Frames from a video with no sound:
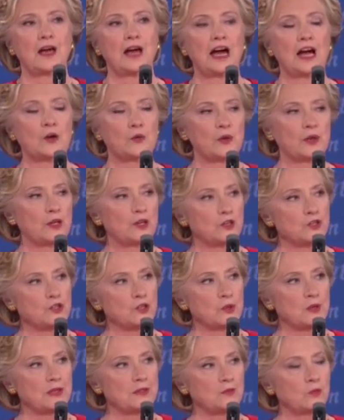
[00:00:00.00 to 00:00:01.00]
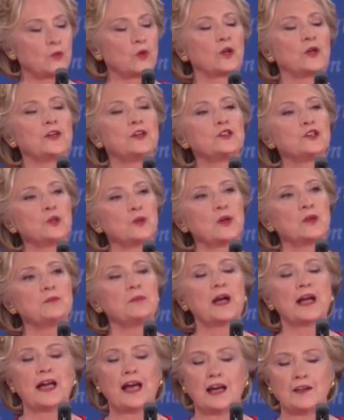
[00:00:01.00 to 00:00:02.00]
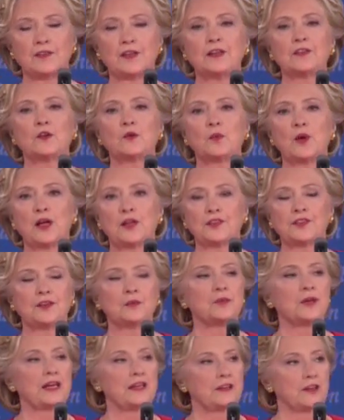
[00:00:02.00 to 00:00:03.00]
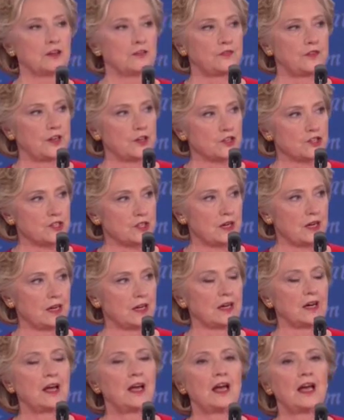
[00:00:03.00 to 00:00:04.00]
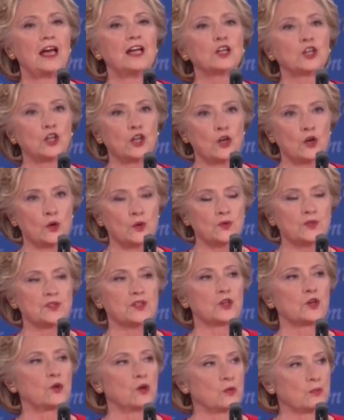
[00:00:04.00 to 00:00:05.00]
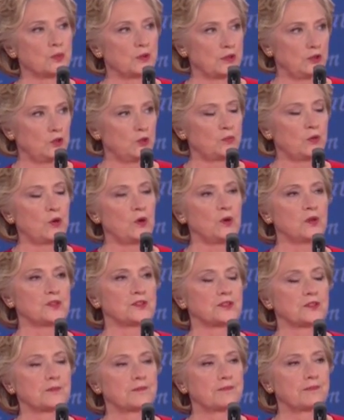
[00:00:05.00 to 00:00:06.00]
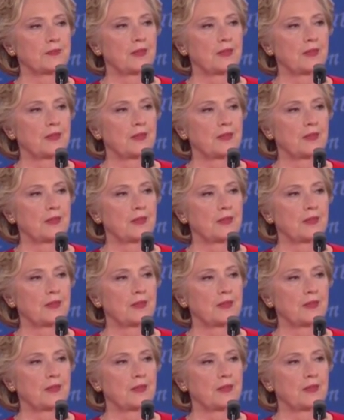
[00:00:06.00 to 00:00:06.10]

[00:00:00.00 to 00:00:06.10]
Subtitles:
How are we going to do it? We're going to do it by having the wealthy pay their fair share and close the corporate loopholes.